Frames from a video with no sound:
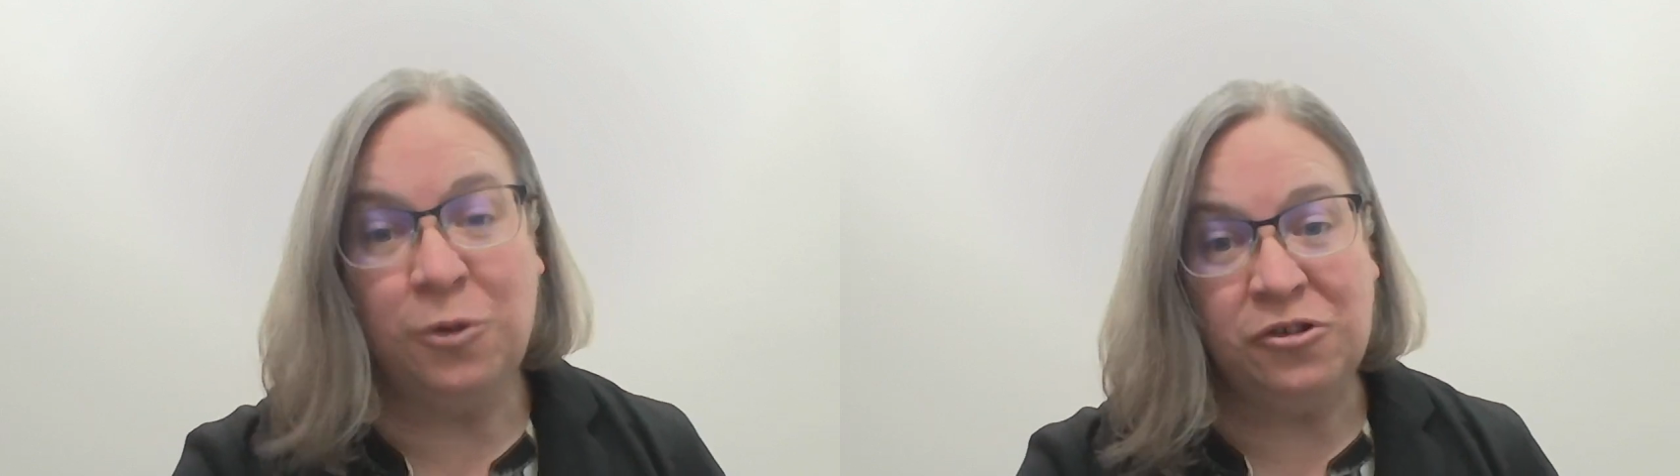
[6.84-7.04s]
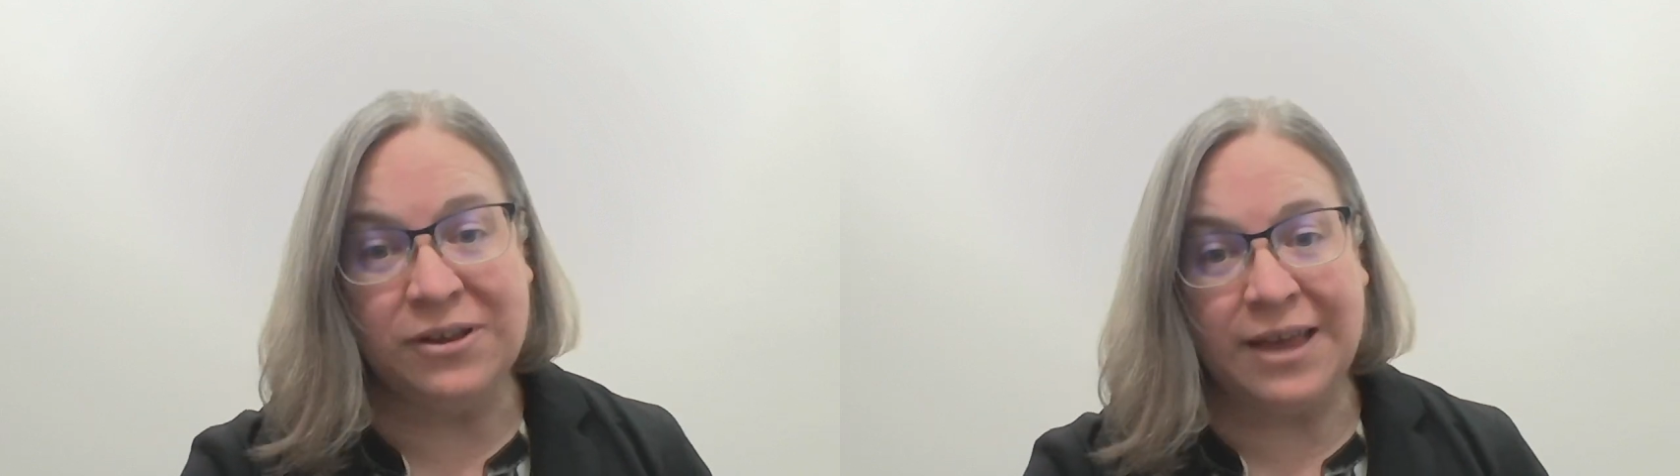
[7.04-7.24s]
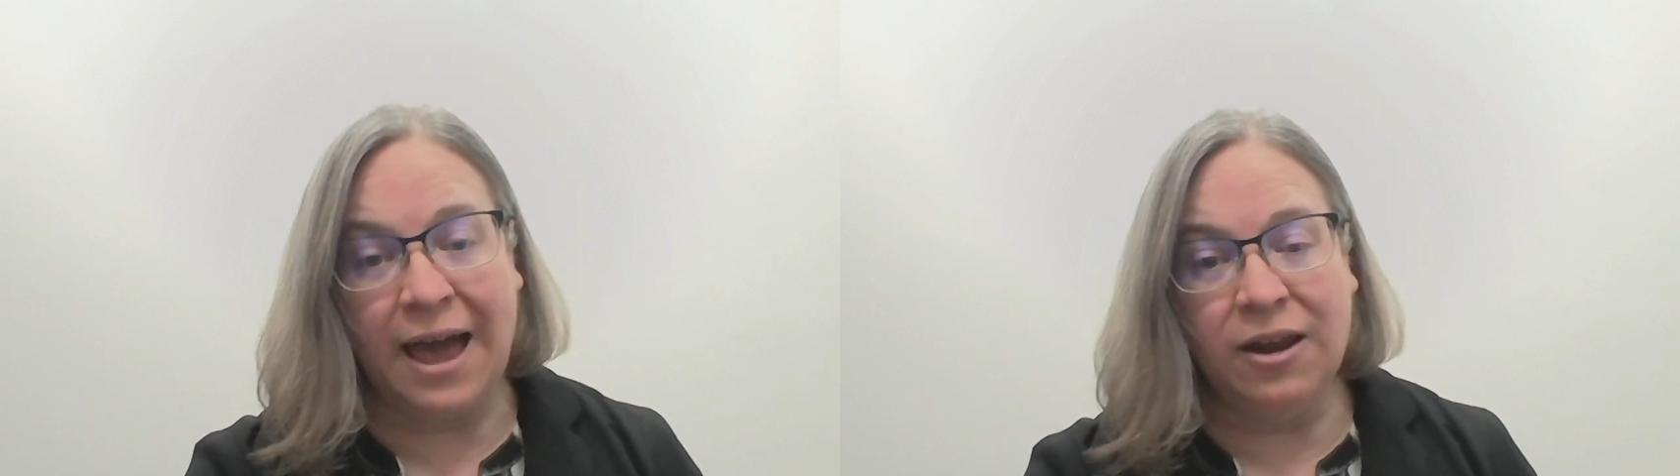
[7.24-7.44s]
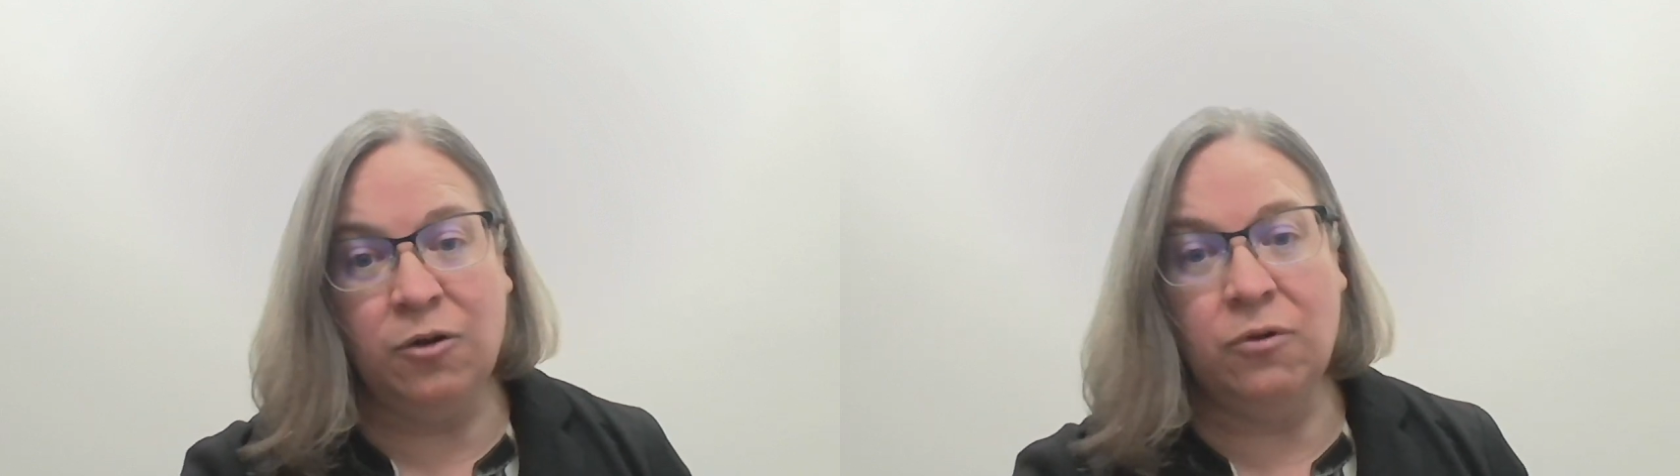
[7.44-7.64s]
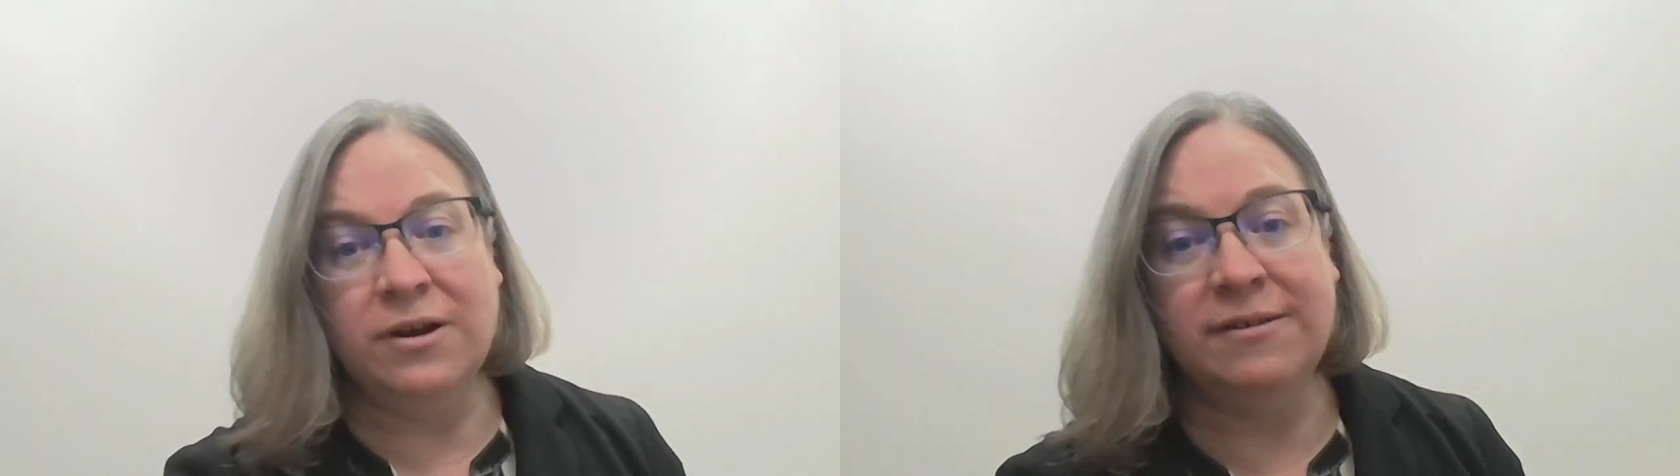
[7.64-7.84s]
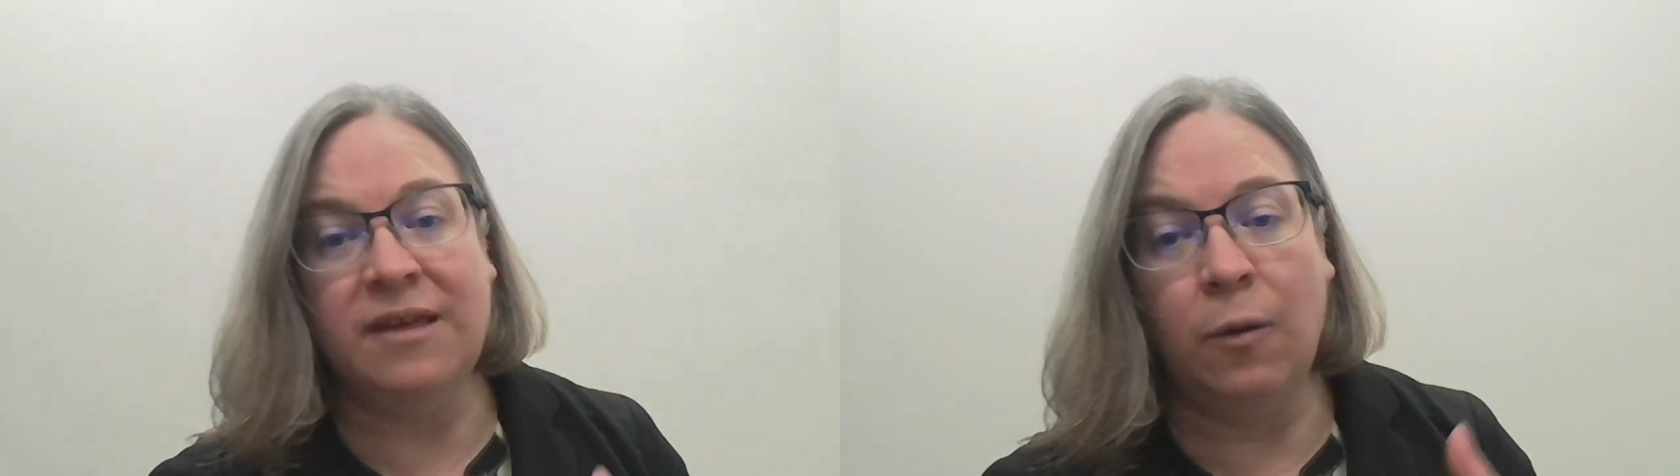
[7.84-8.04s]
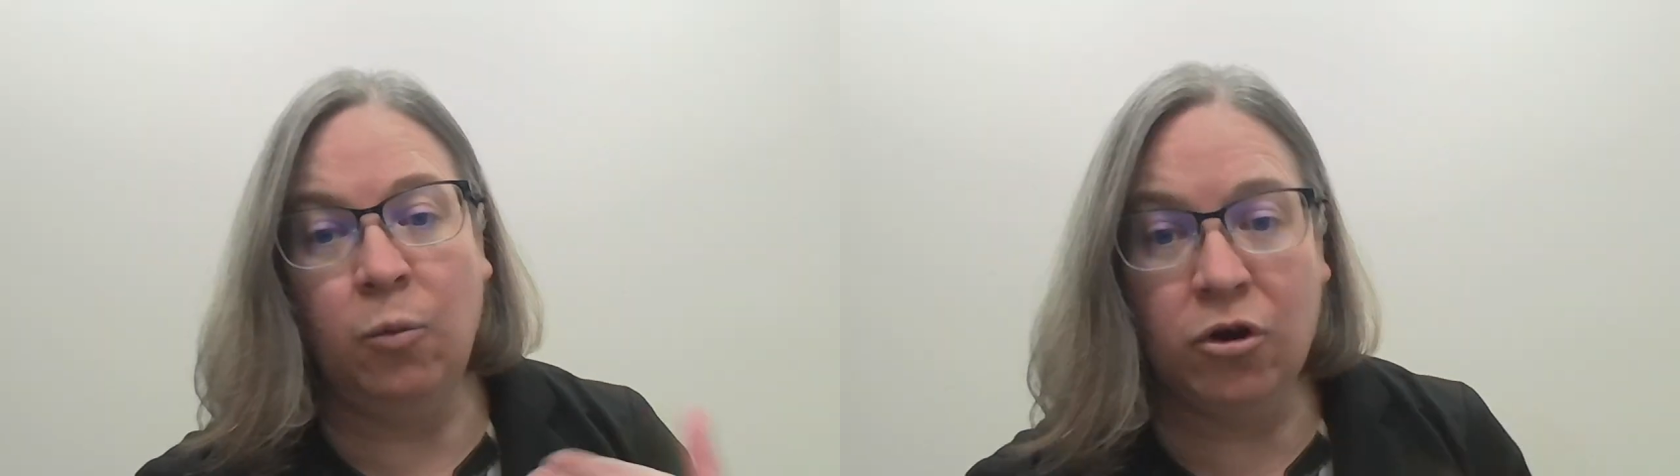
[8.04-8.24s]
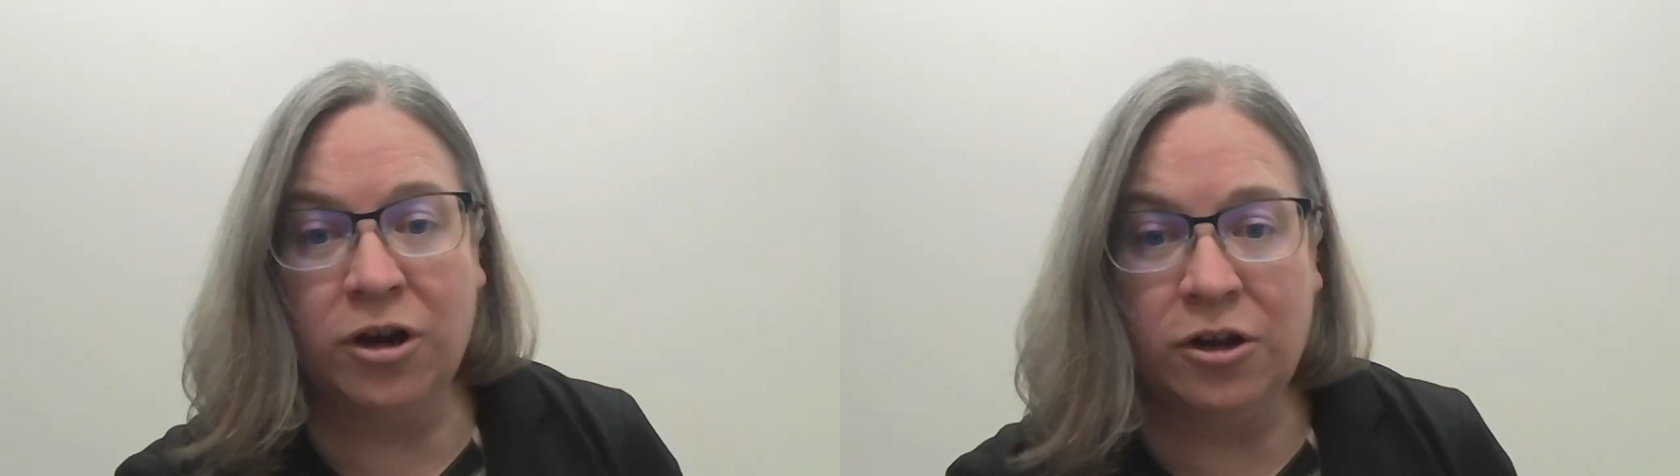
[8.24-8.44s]
Music categories that
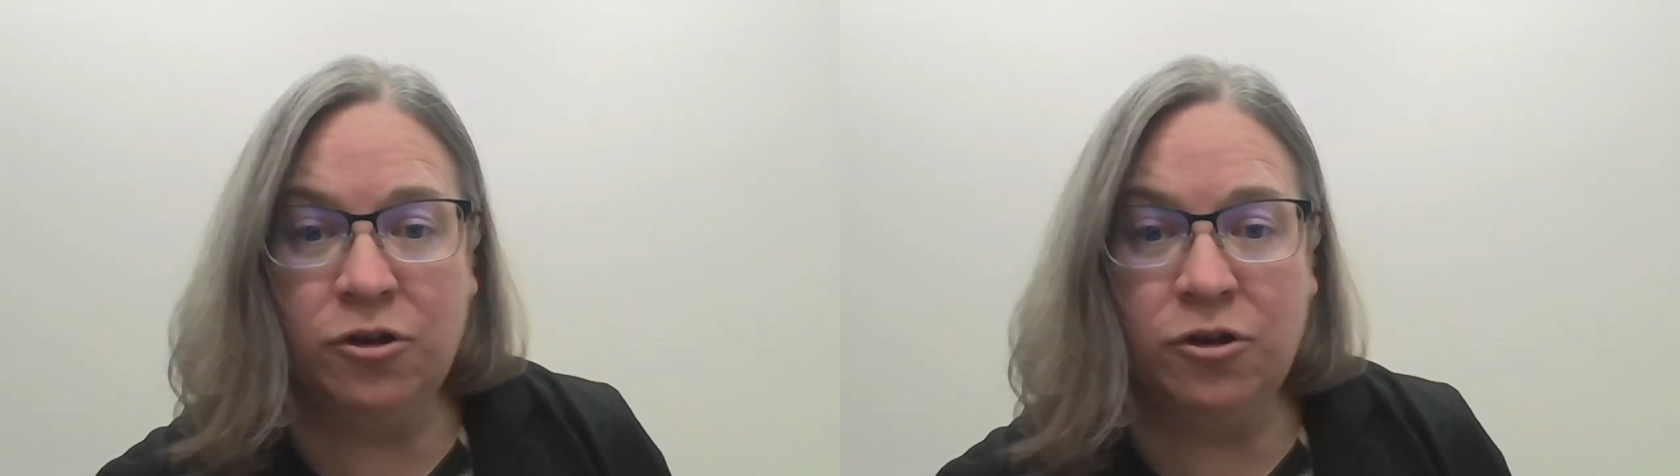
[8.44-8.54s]
we're going to